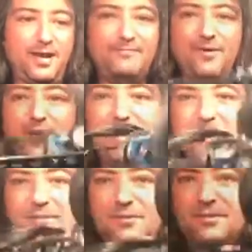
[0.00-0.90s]
your
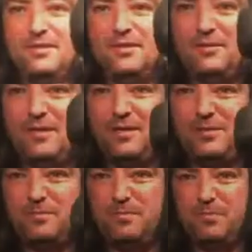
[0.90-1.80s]
drive line
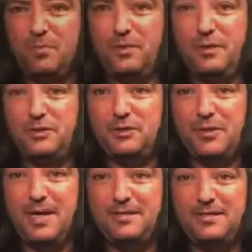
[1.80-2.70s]
is
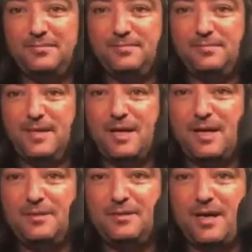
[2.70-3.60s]
really straight.
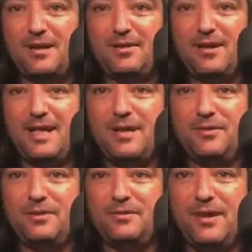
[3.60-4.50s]
There's
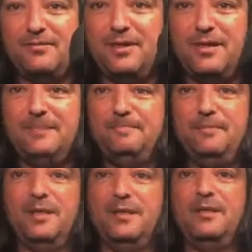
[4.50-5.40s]
not a lot of angle on the
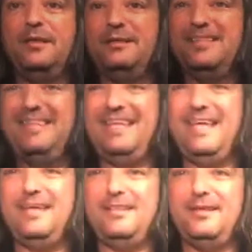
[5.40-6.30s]
drive line.
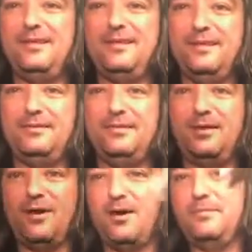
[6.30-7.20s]
The kit,
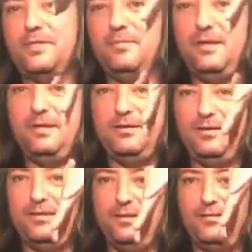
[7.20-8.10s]
the
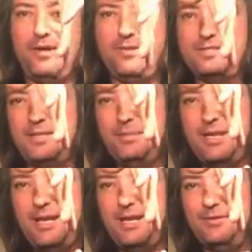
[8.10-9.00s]
arms can be, or the
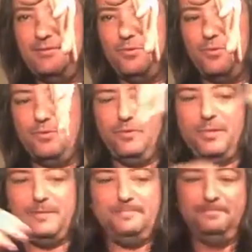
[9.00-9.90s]
drive lines can be kind of
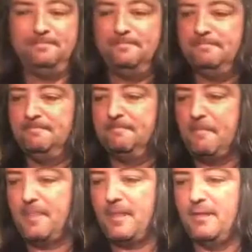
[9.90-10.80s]
angled forward a little bit.
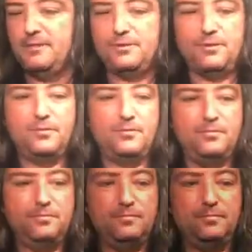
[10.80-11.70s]

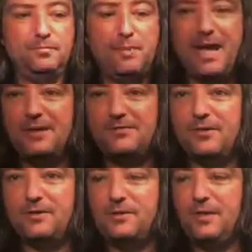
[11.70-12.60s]
So
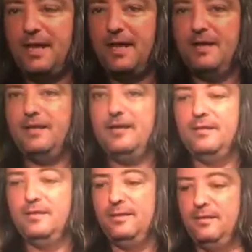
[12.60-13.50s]
back as far as you
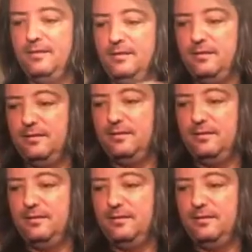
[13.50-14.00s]
can,